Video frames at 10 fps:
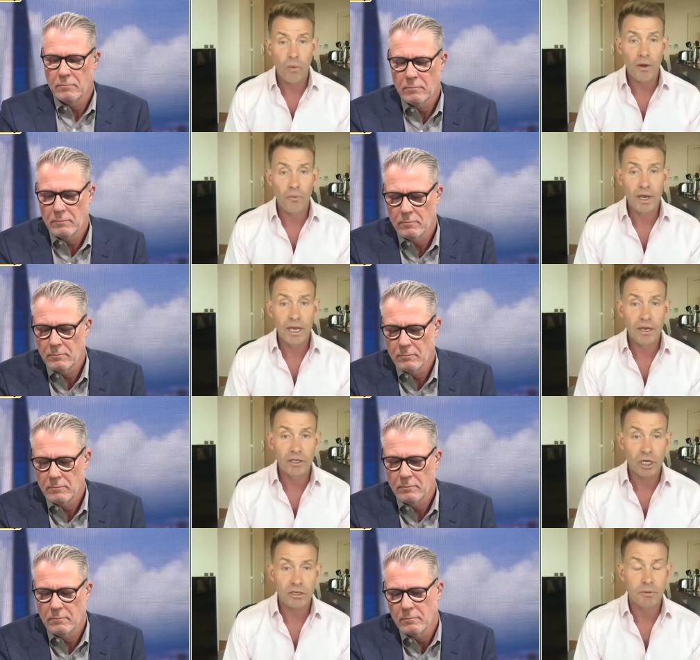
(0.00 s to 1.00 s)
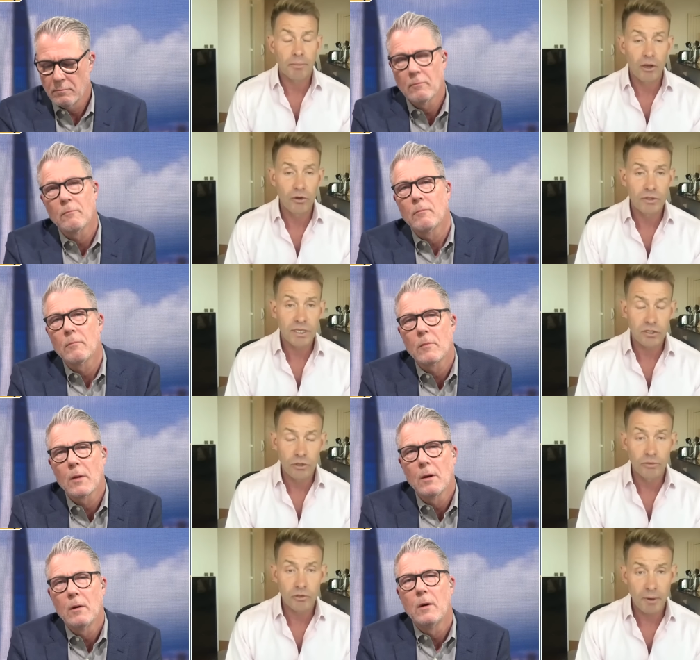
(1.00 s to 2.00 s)
Speaker 1: where we juxtapose his
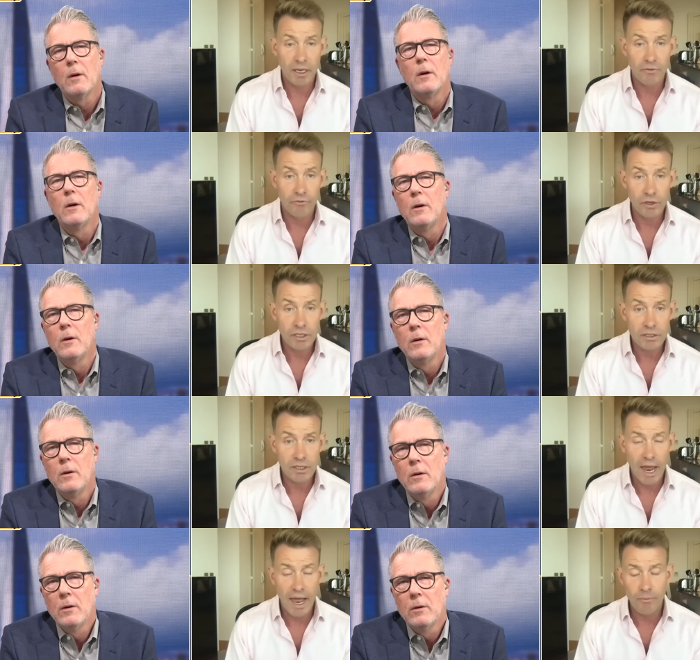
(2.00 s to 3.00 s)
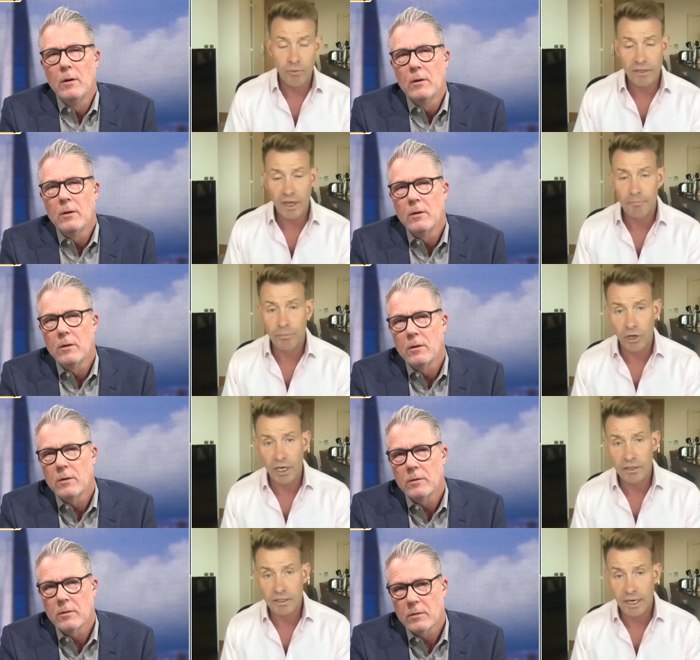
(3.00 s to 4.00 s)
normal speaking voice, and we then put
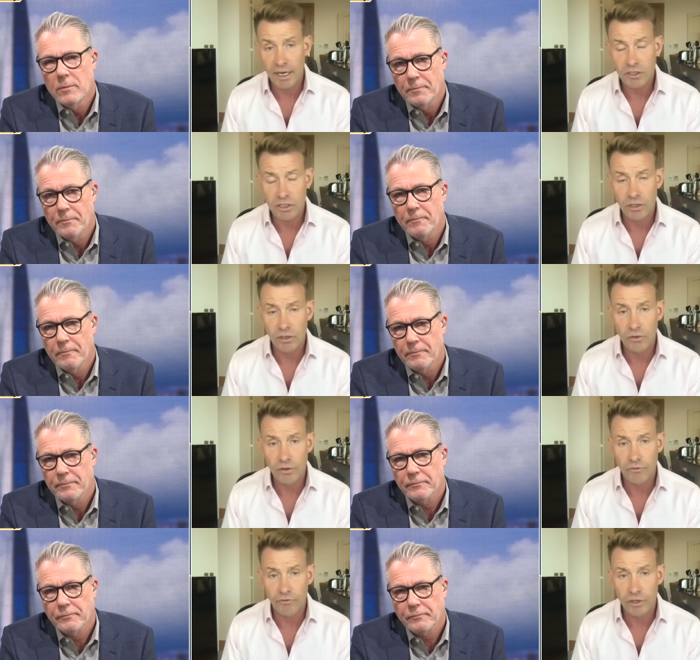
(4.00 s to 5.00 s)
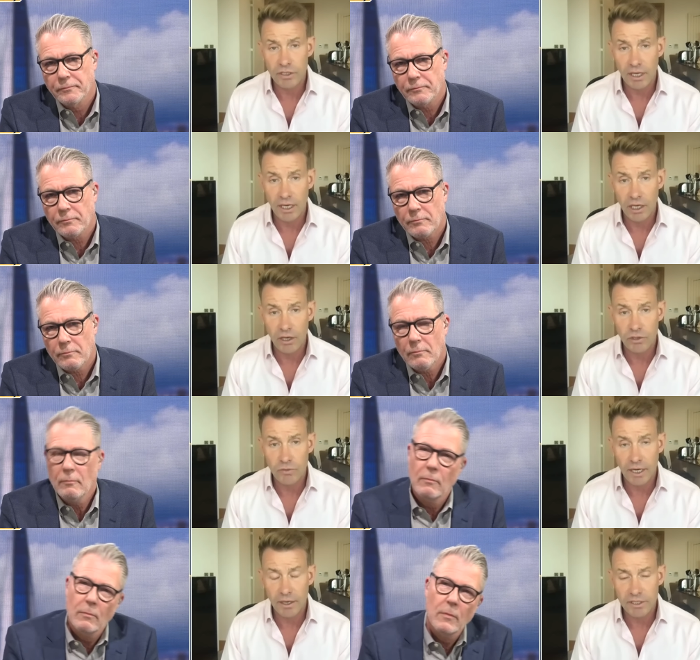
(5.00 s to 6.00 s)
it next to the voice that he used
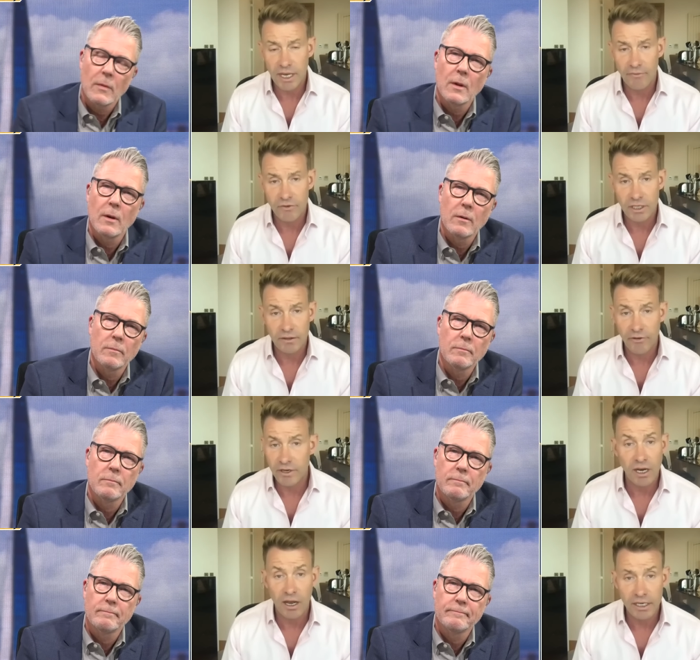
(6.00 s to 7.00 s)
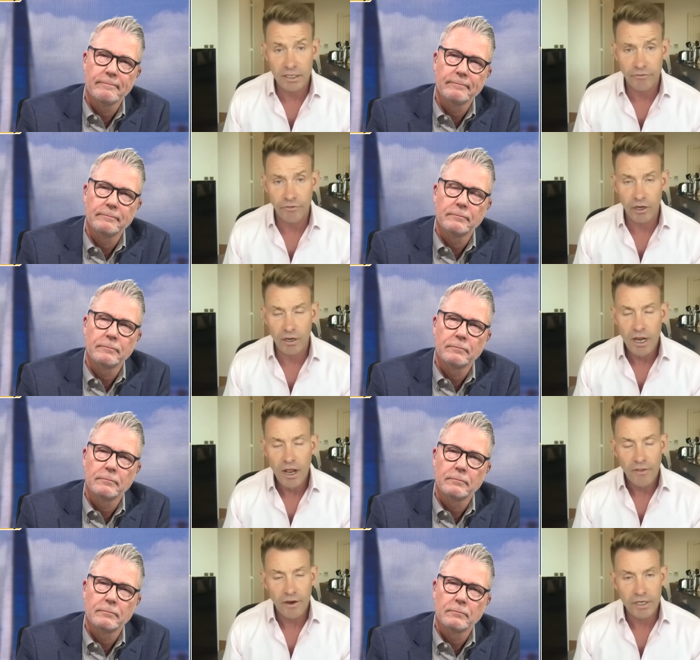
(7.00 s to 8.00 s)
when he was canvassing. They're entirely different.
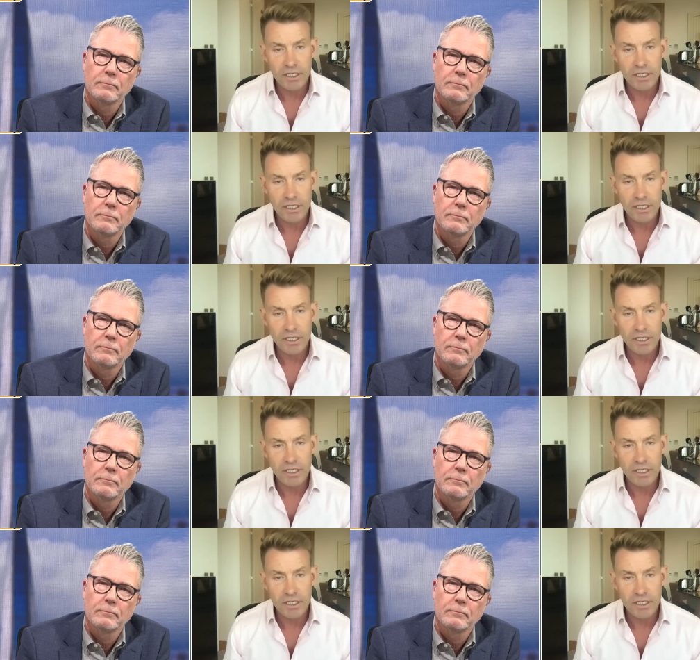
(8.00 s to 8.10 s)
They're